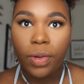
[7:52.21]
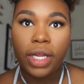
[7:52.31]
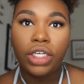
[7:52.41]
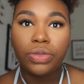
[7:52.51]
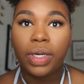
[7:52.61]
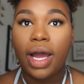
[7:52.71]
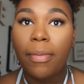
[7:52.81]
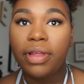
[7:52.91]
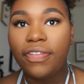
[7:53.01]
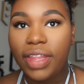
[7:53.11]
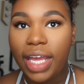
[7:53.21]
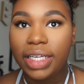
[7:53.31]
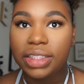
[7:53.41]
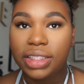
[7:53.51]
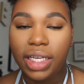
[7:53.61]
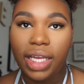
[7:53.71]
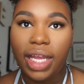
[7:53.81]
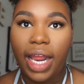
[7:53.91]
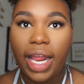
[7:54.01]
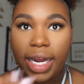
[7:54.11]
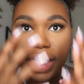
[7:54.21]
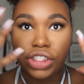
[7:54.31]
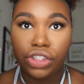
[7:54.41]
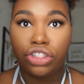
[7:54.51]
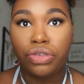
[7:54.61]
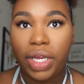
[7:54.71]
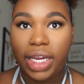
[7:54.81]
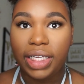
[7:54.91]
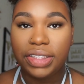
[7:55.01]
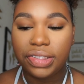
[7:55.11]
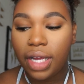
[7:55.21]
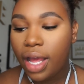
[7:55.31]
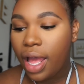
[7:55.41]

we're going to do a couple of things to get a nice dewiness.